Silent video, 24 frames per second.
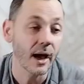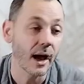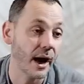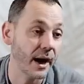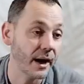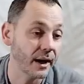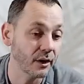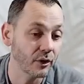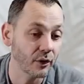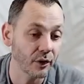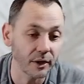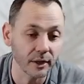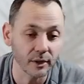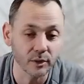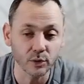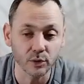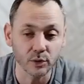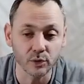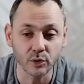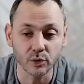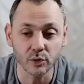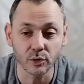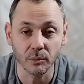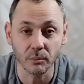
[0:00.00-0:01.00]
I'm going
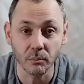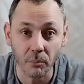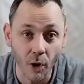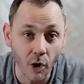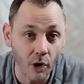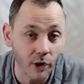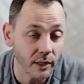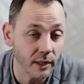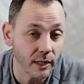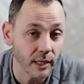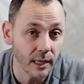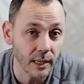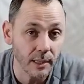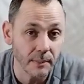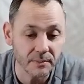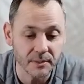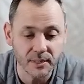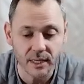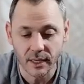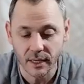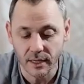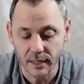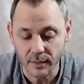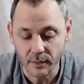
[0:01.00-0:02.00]
to do more
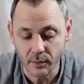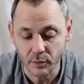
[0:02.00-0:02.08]
clips.